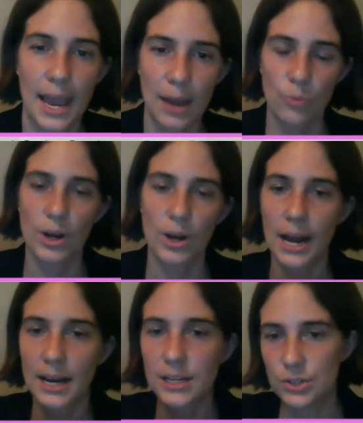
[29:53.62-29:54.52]
And what
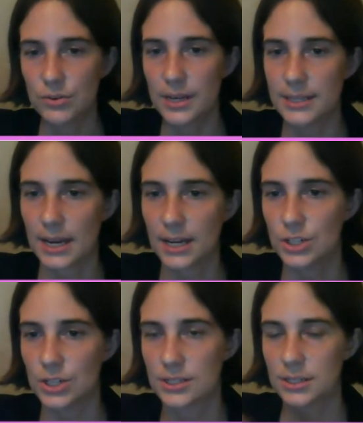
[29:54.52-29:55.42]
I do is I
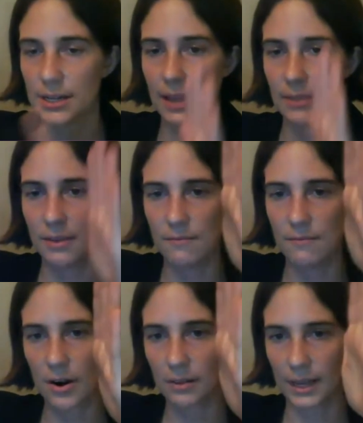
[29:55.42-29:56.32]
just, at the
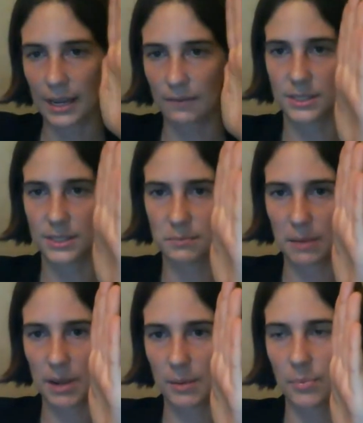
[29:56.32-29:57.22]
very, like if this is
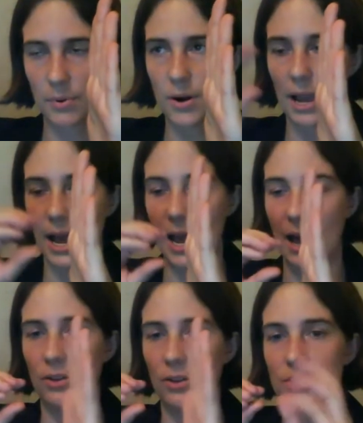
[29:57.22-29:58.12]
my paper,
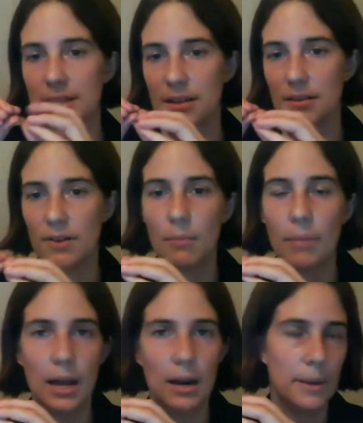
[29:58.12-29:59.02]
I'll just at the very
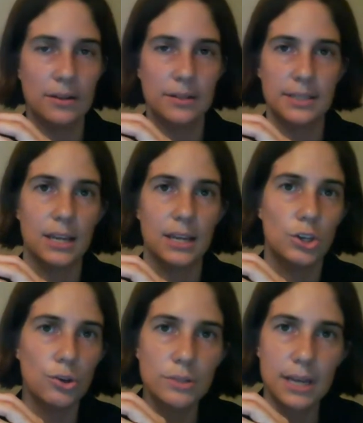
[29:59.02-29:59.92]
bottom and I'll say,
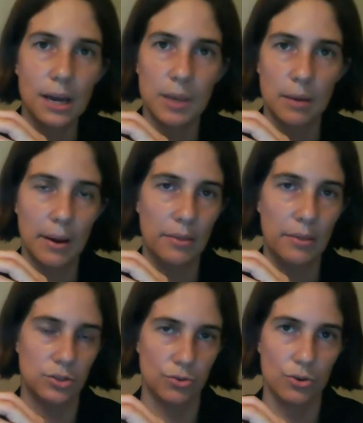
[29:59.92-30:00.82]
you tell me about the
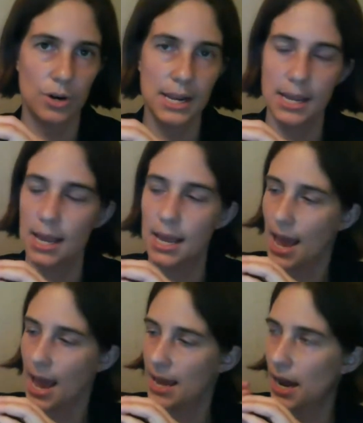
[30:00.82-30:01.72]
story,
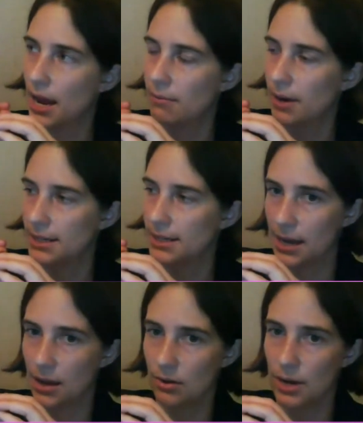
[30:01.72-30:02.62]
and I write
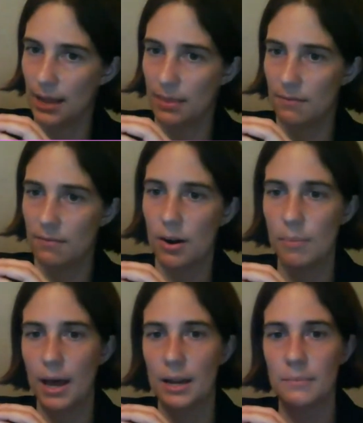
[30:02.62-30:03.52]
down at the very
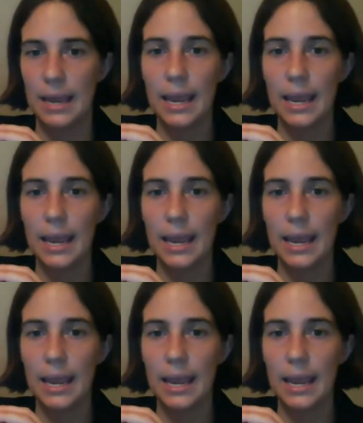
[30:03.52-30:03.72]
bottom